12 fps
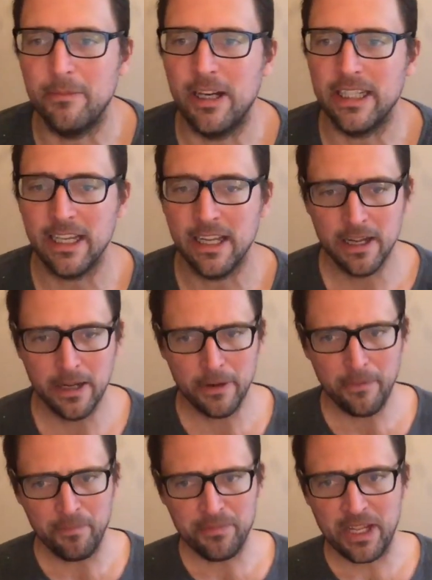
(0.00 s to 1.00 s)
Like,
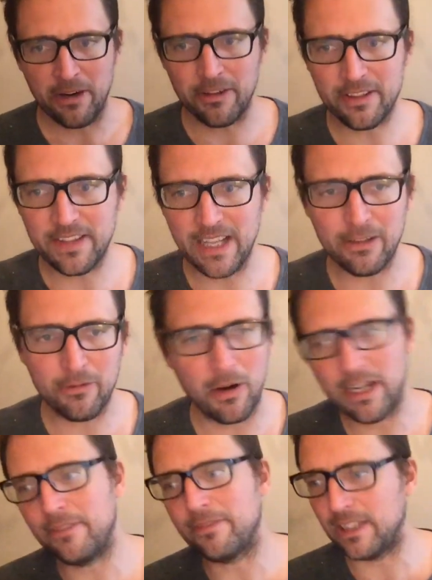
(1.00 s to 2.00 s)
you ever think,
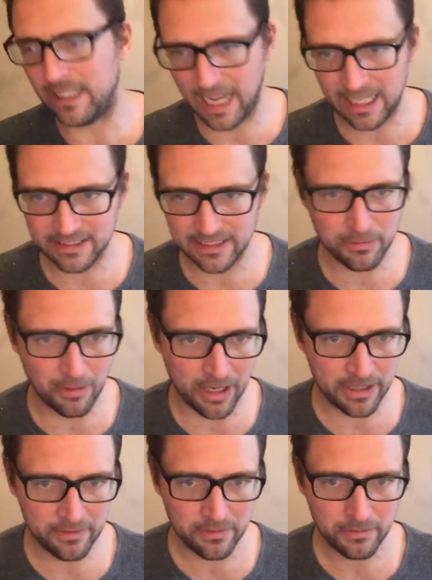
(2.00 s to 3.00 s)
what if the Nazis
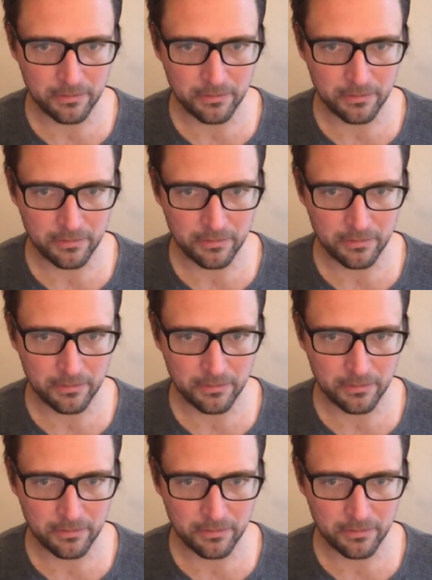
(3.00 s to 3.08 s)
won?